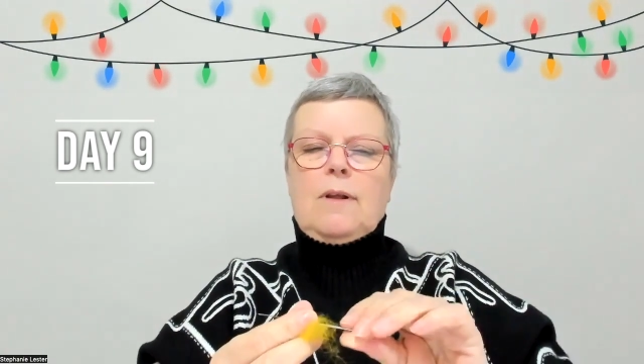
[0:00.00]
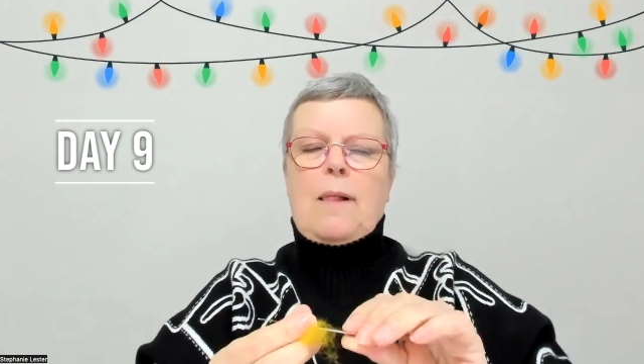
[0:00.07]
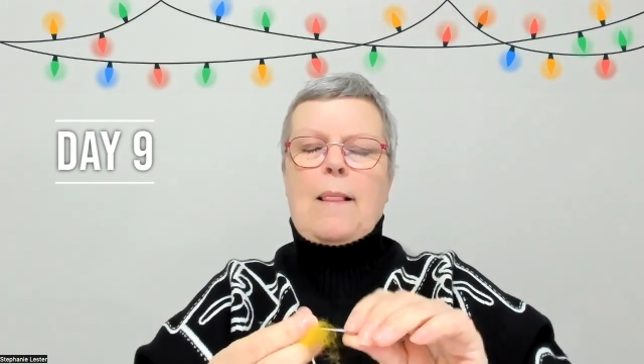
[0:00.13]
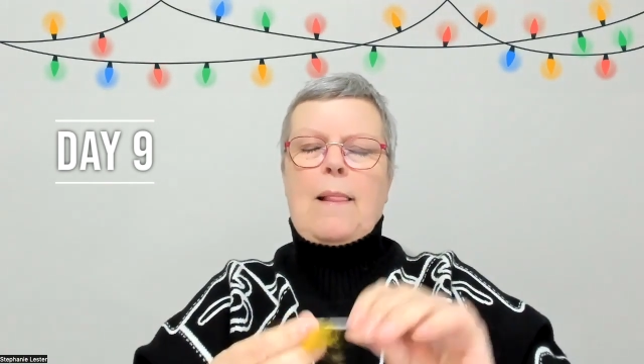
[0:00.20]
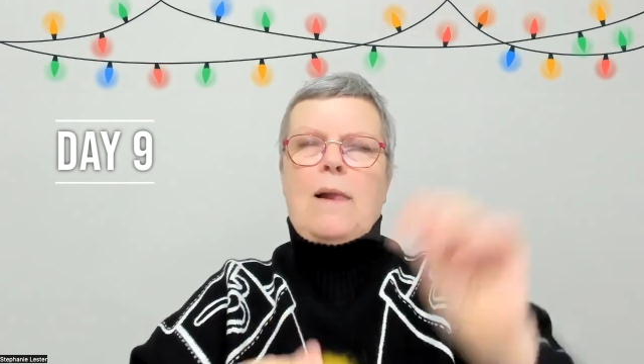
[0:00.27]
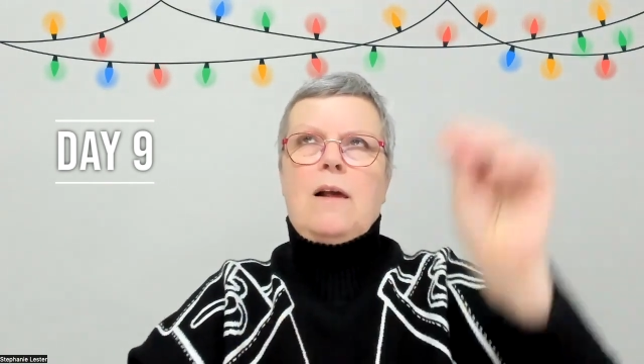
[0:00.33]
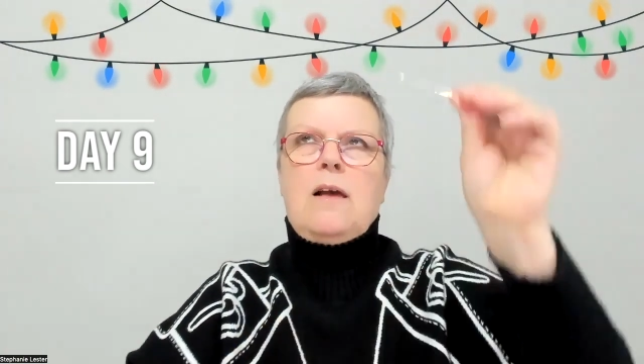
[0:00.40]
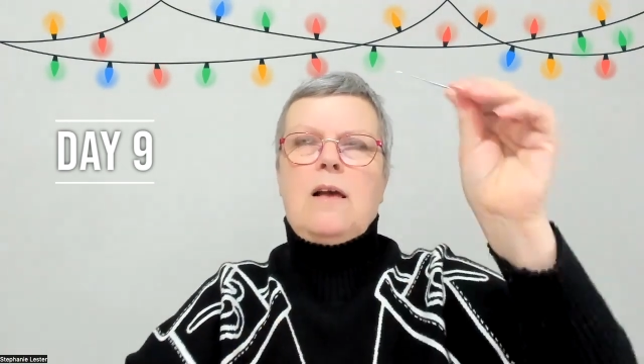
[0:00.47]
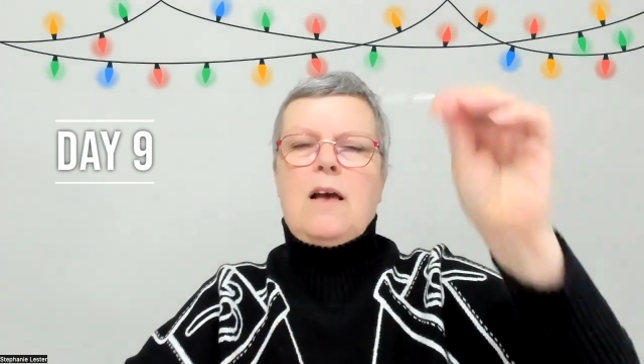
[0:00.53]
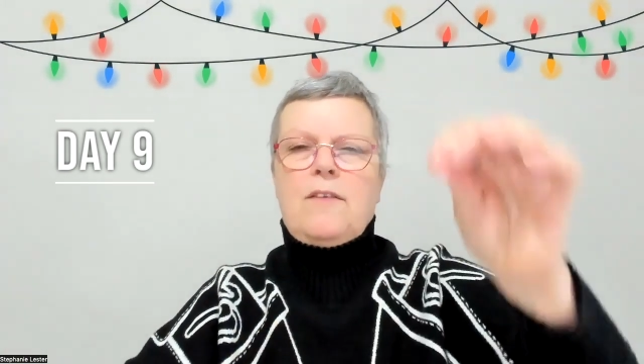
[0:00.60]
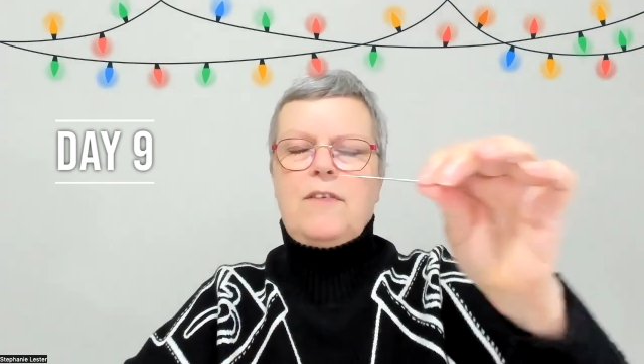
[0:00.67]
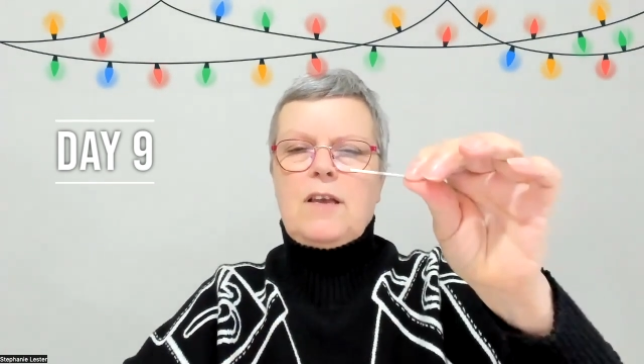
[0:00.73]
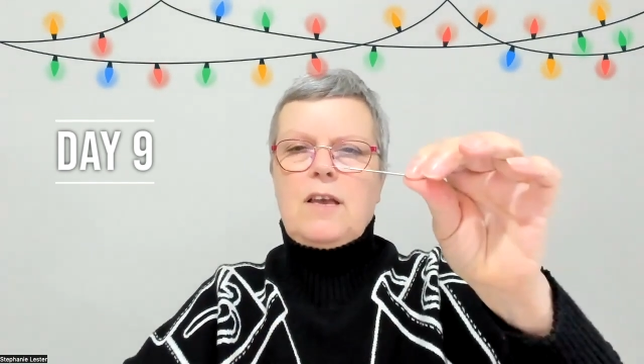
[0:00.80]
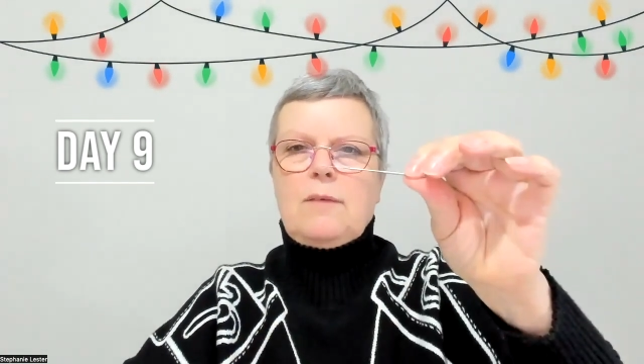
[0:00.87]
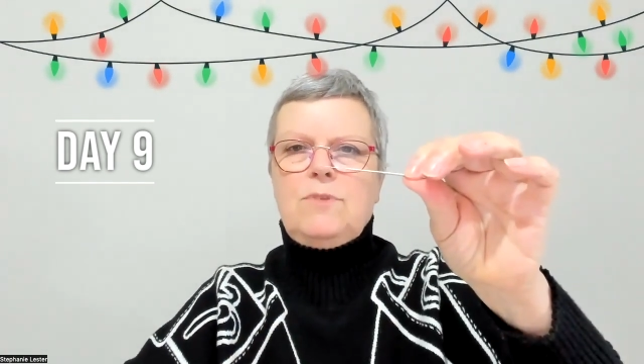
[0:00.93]
I
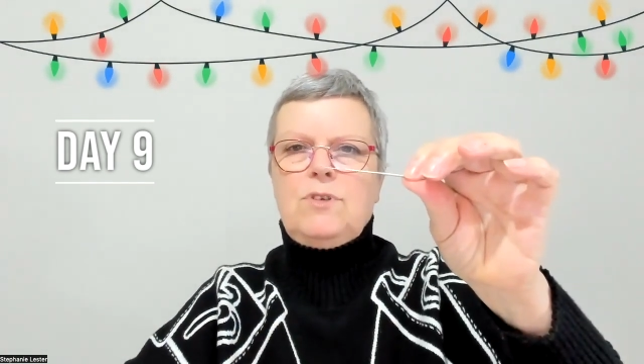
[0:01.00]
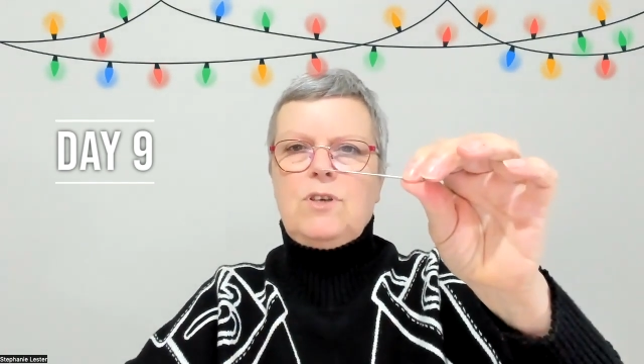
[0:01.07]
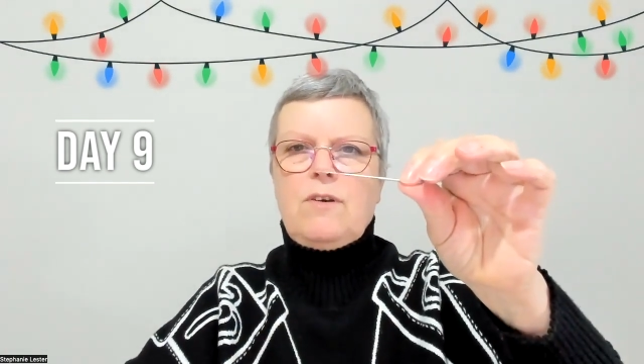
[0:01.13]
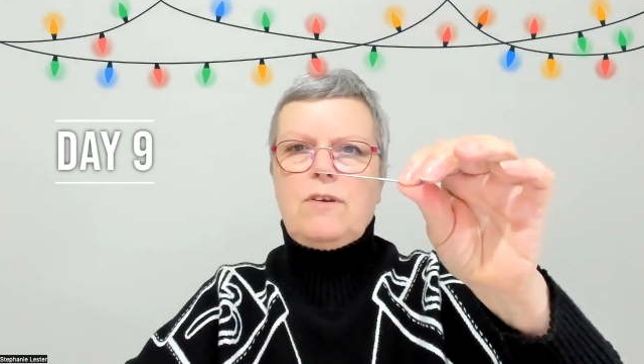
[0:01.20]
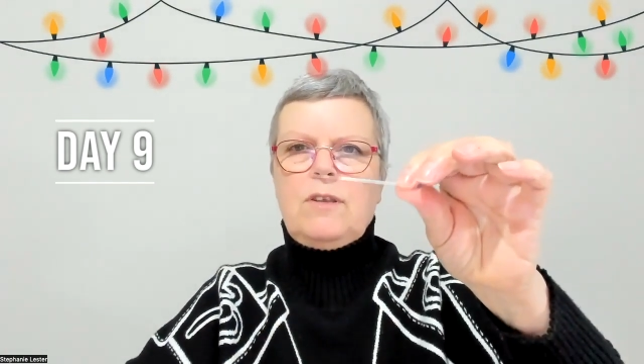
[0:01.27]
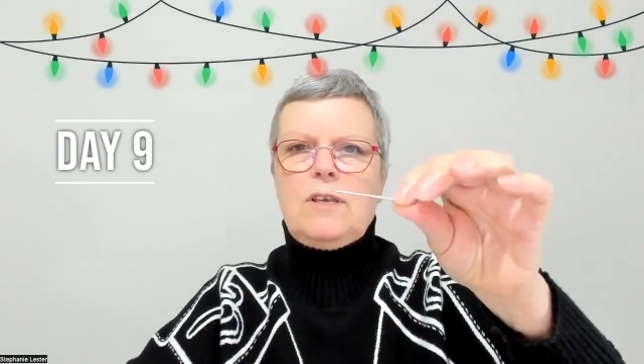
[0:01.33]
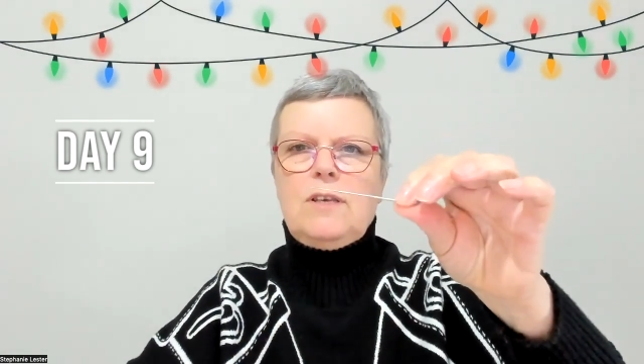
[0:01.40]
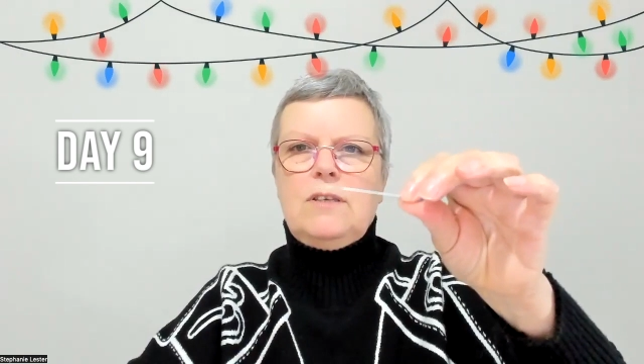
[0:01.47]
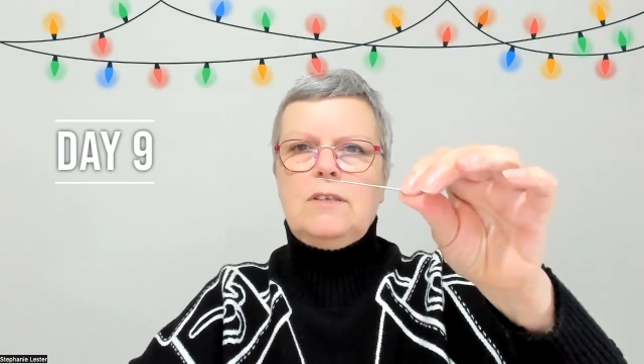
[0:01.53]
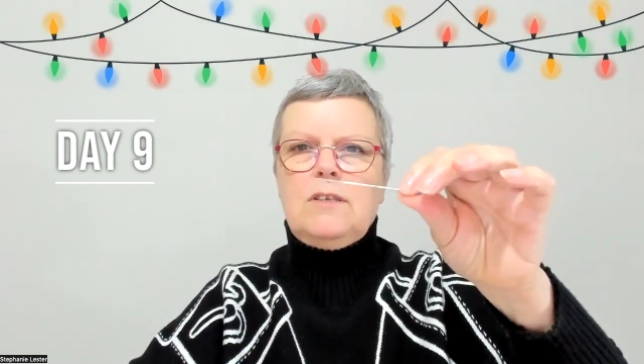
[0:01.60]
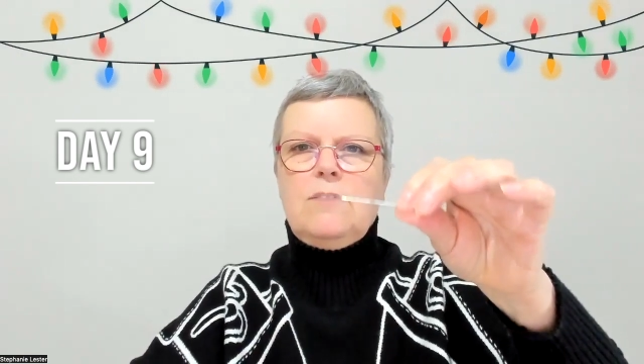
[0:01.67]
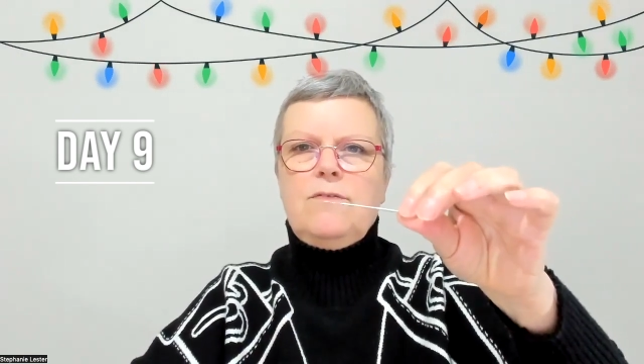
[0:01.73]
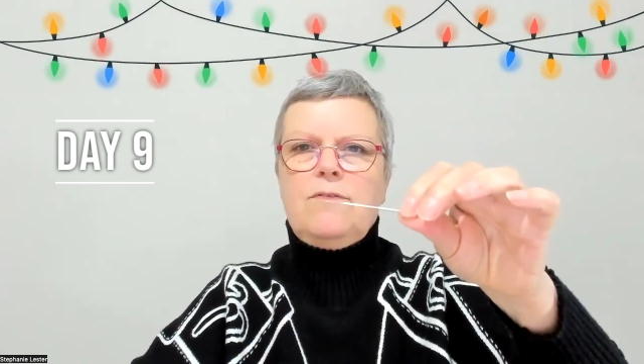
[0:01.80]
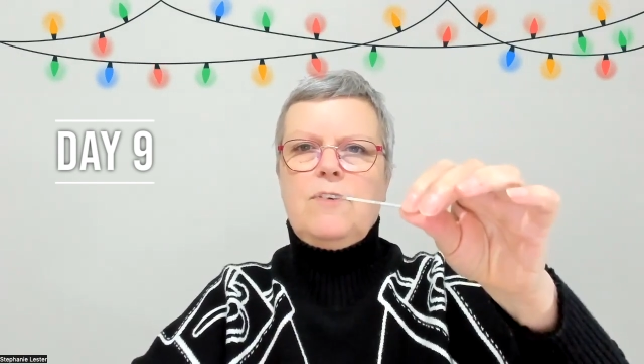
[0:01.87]
think I'm showing this